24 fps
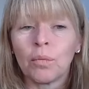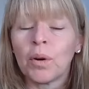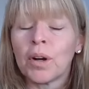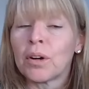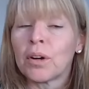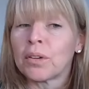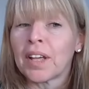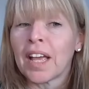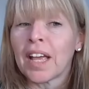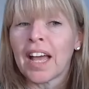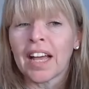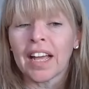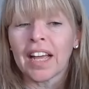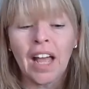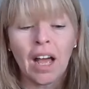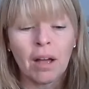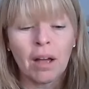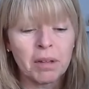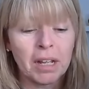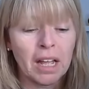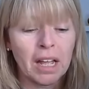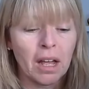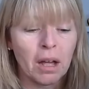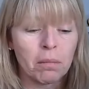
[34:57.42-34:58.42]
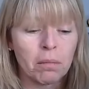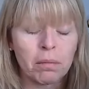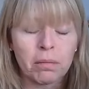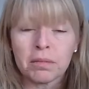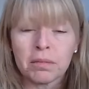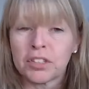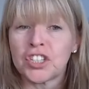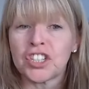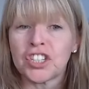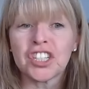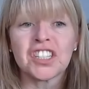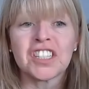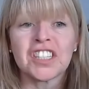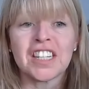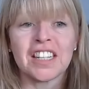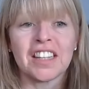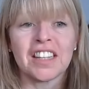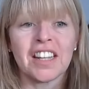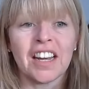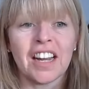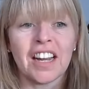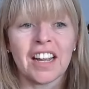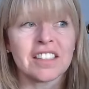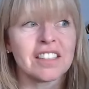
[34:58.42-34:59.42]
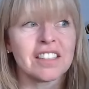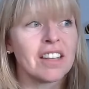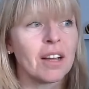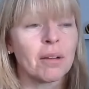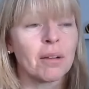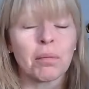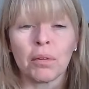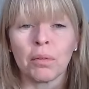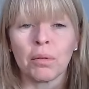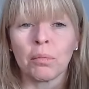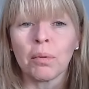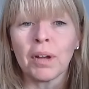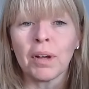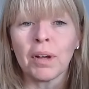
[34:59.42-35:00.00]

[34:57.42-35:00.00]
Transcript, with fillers: Well, yeah, coming up just in the next couple